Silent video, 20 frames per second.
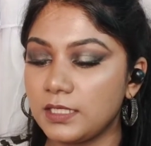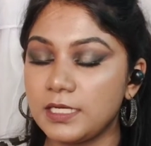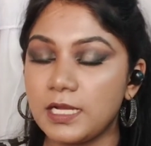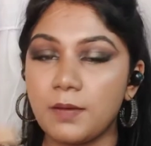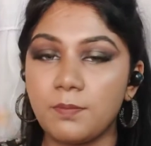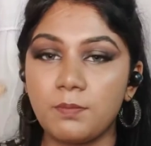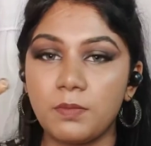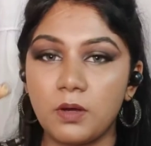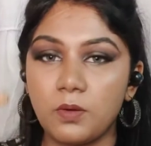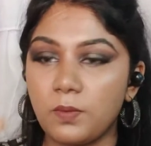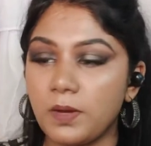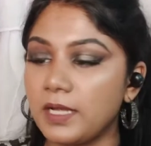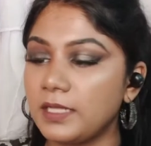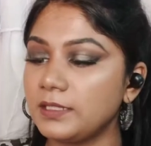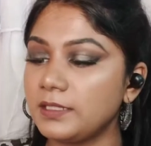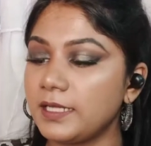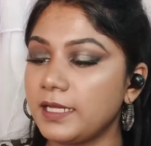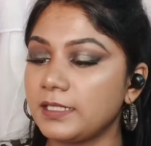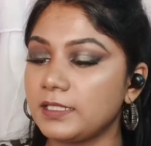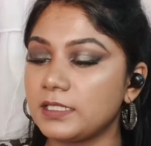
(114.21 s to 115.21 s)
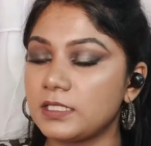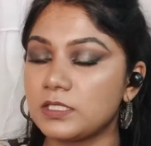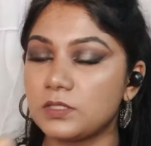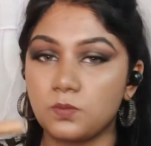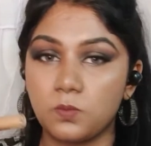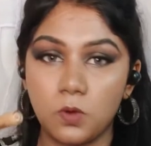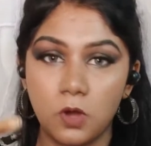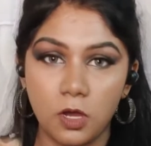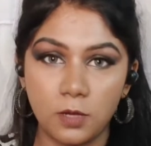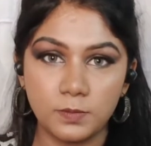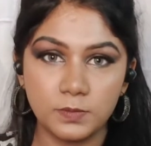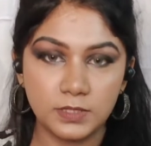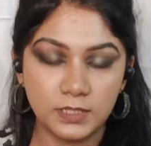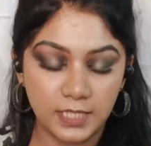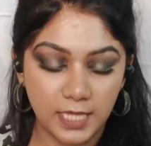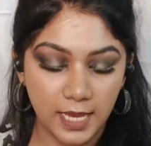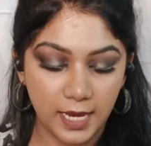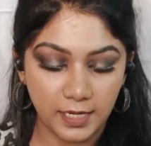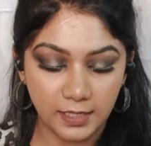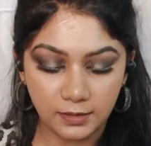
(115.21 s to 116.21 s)
number 1, that is Warm
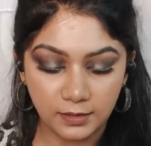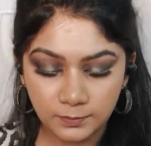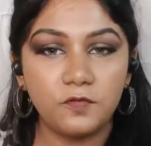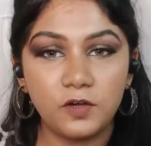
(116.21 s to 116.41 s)
Sand.